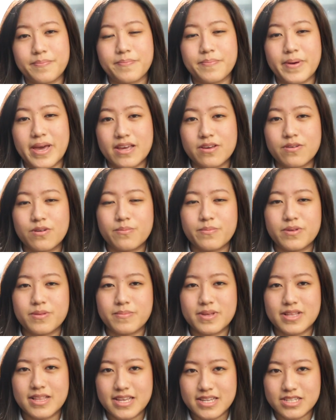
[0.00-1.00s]
back home
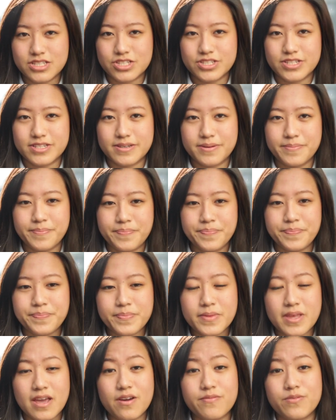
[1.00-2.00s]
in Malaysia,
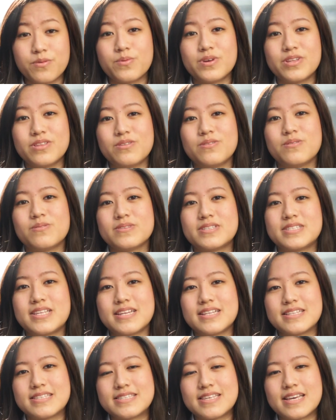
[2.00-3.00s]
everyone knows
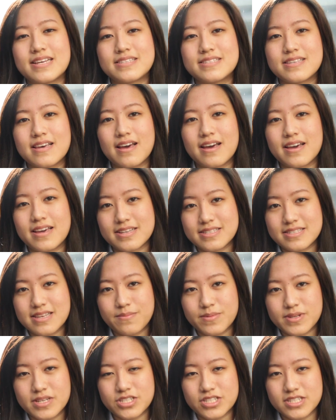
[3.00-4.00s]
that it sets high
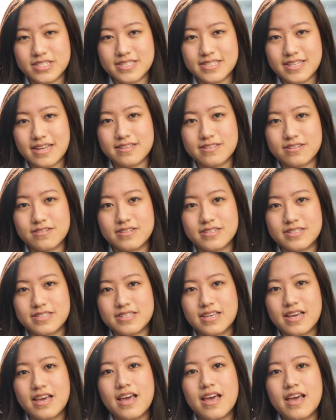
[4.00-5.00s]
examination
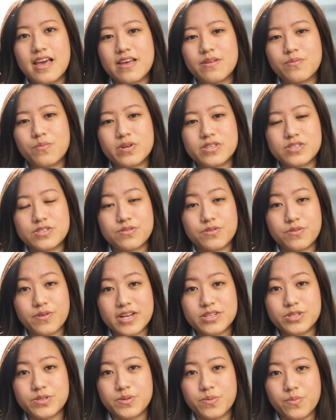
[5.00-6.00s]
standards, and once you
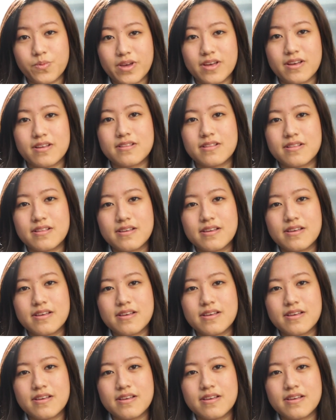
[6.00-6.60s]
graduate well,